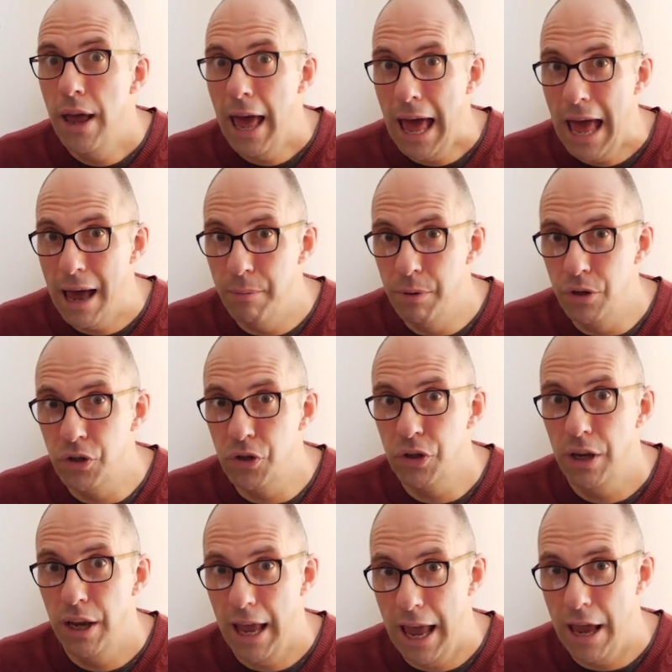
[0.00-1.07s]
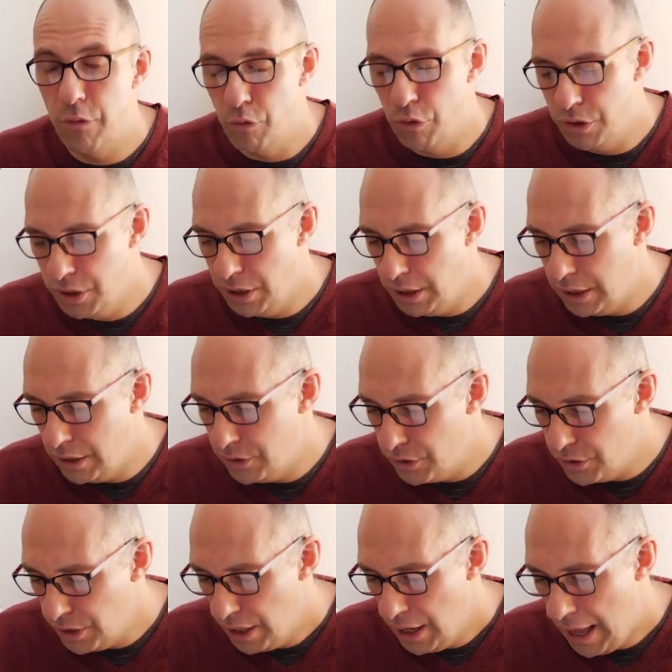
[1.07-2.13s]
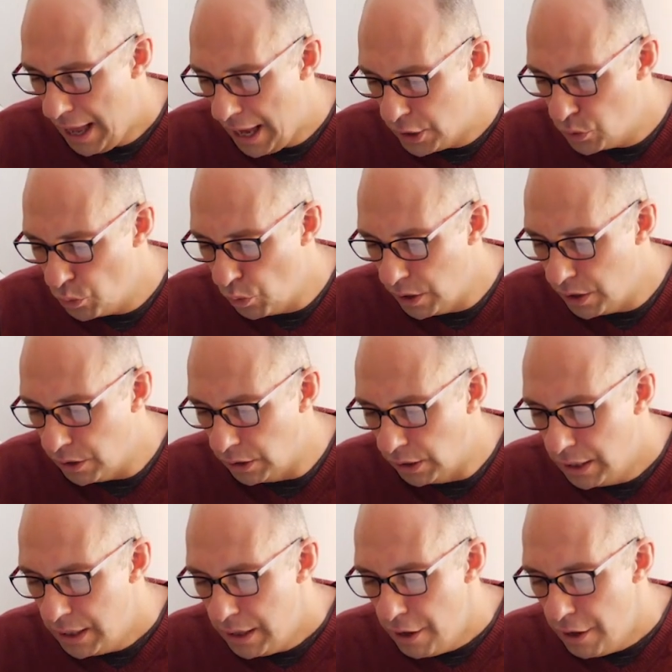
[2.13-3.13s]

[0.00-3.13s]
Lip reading: habits and routines as well.